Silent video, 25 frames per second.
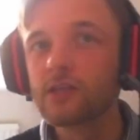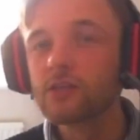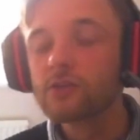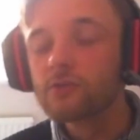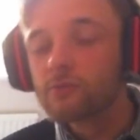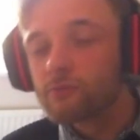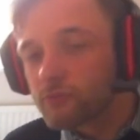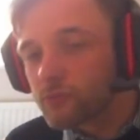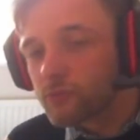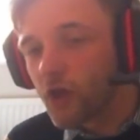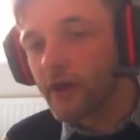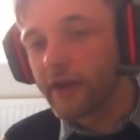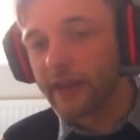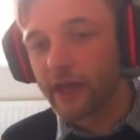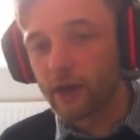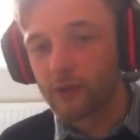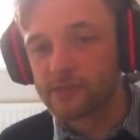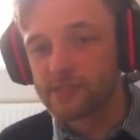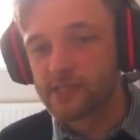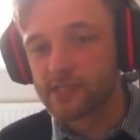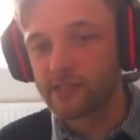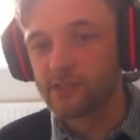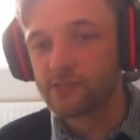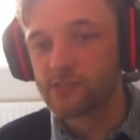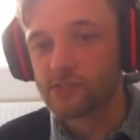9 out of
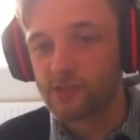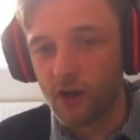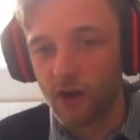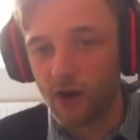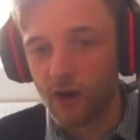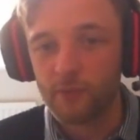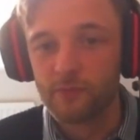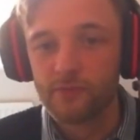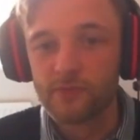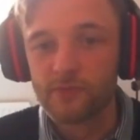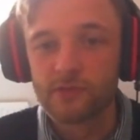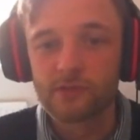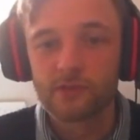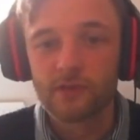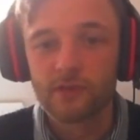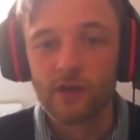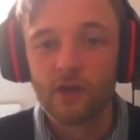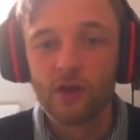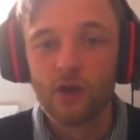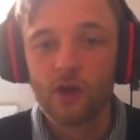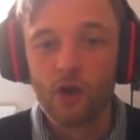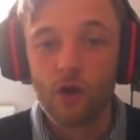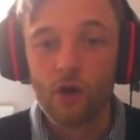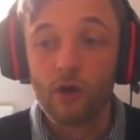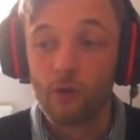10 times
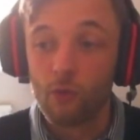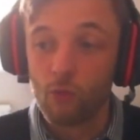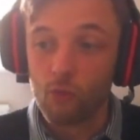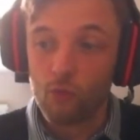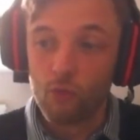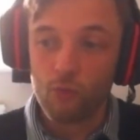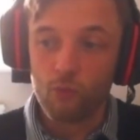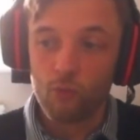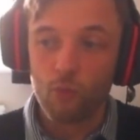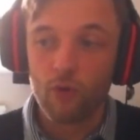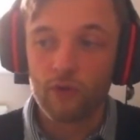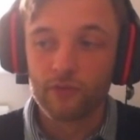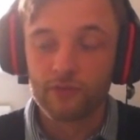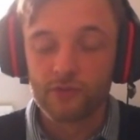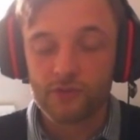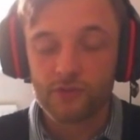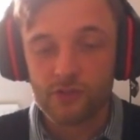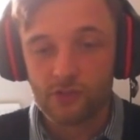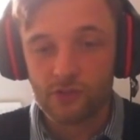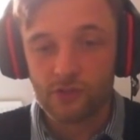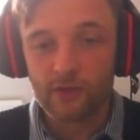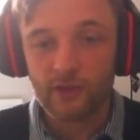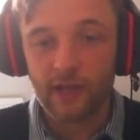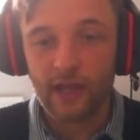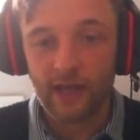want to
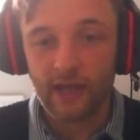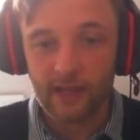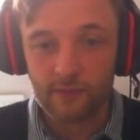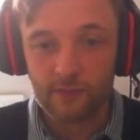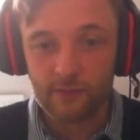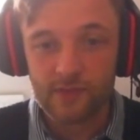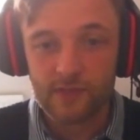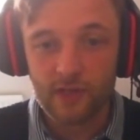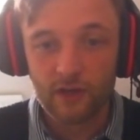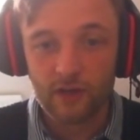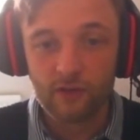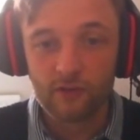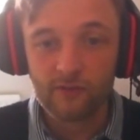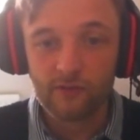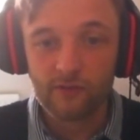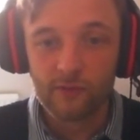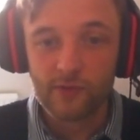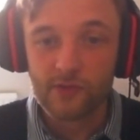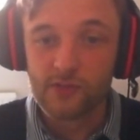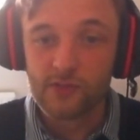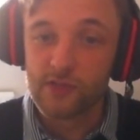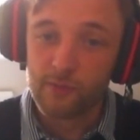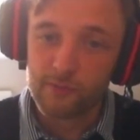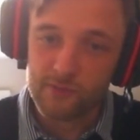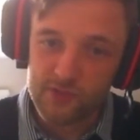do that himself, but
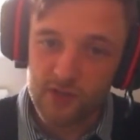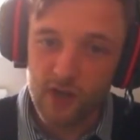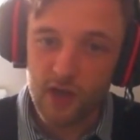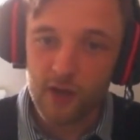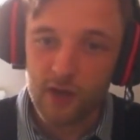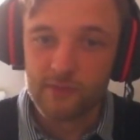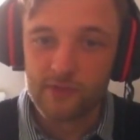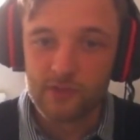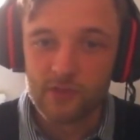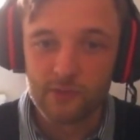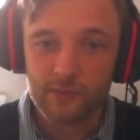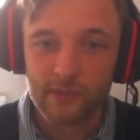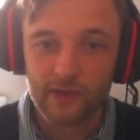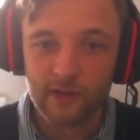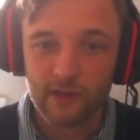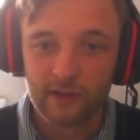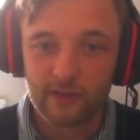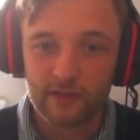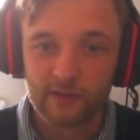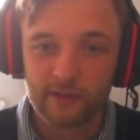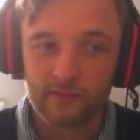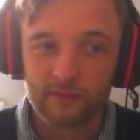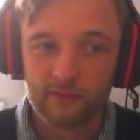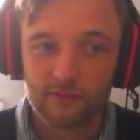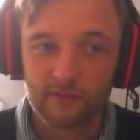sometimes he'll
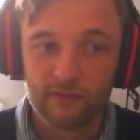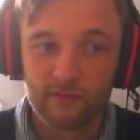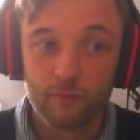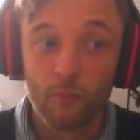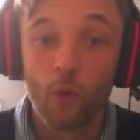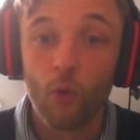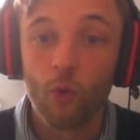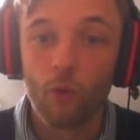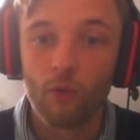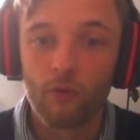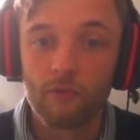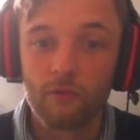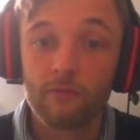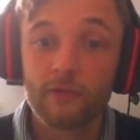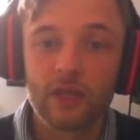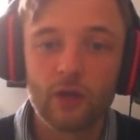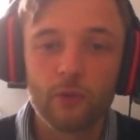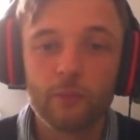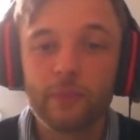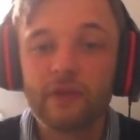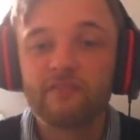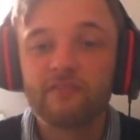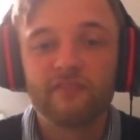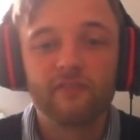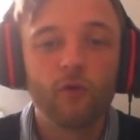
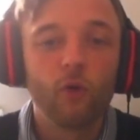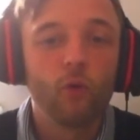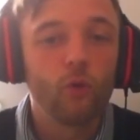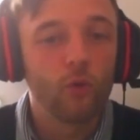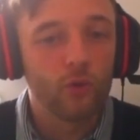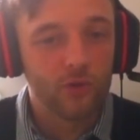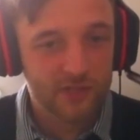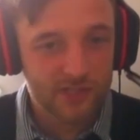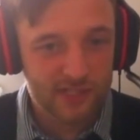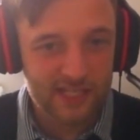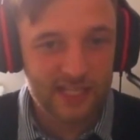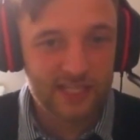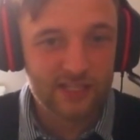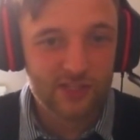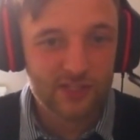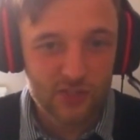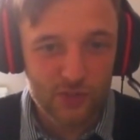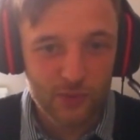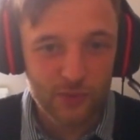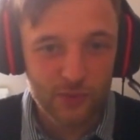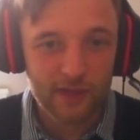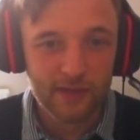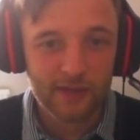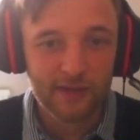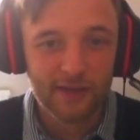be forced
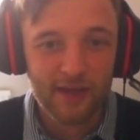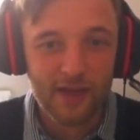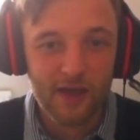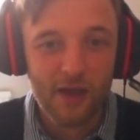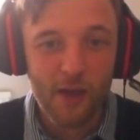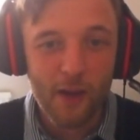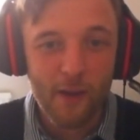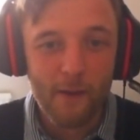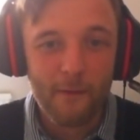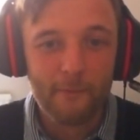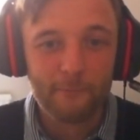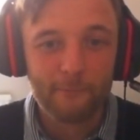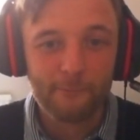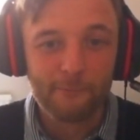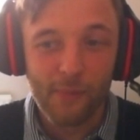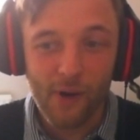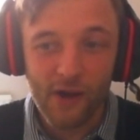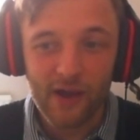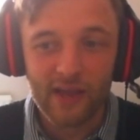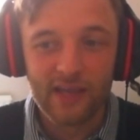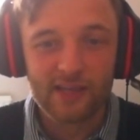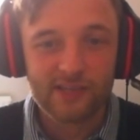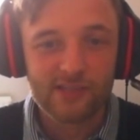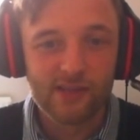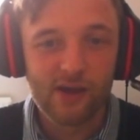into it by
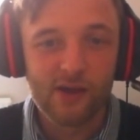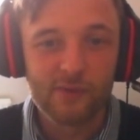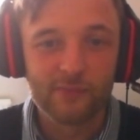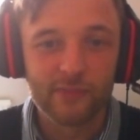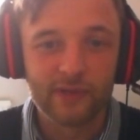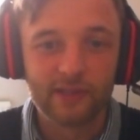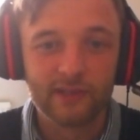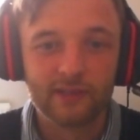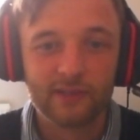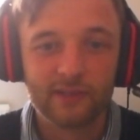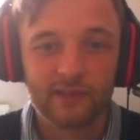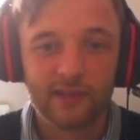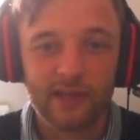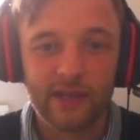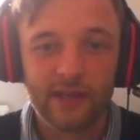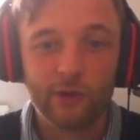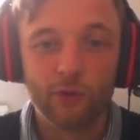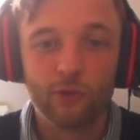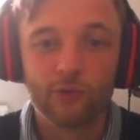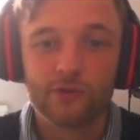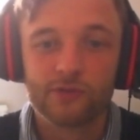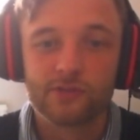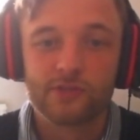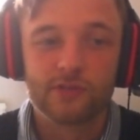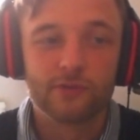his army in
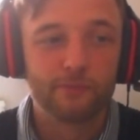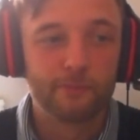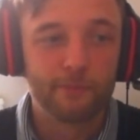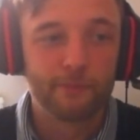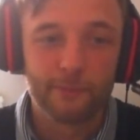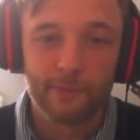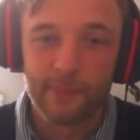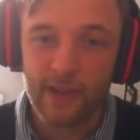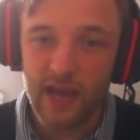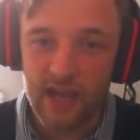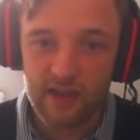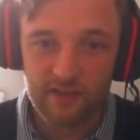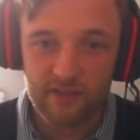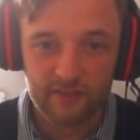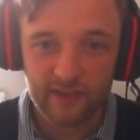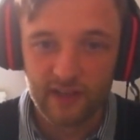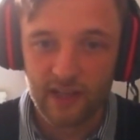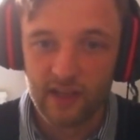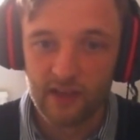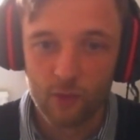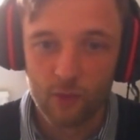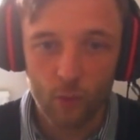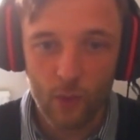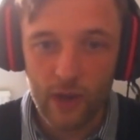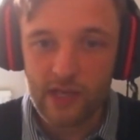order to pay for
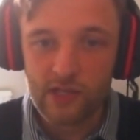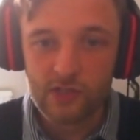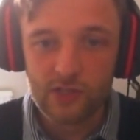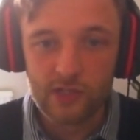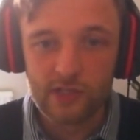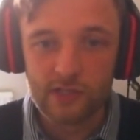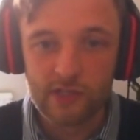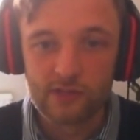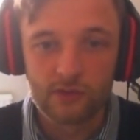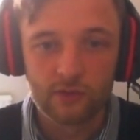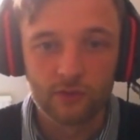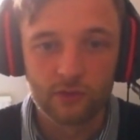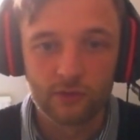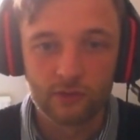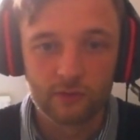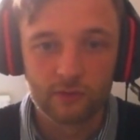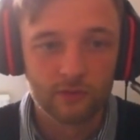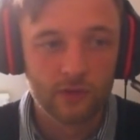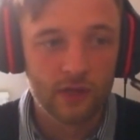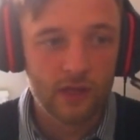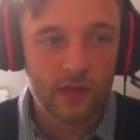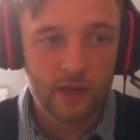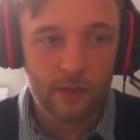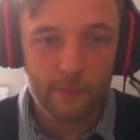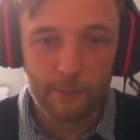their wages or
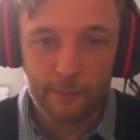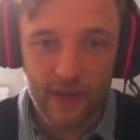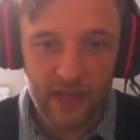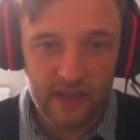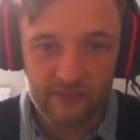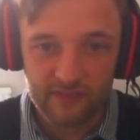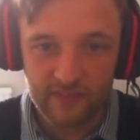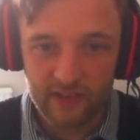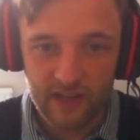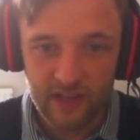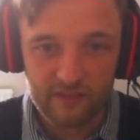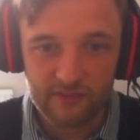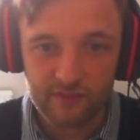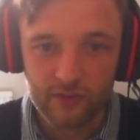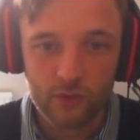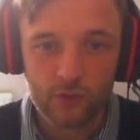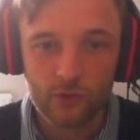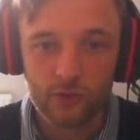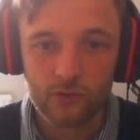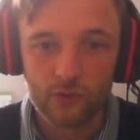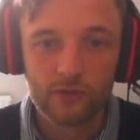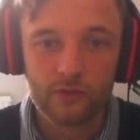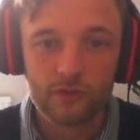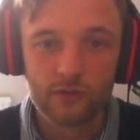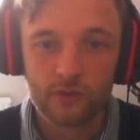pay for their food.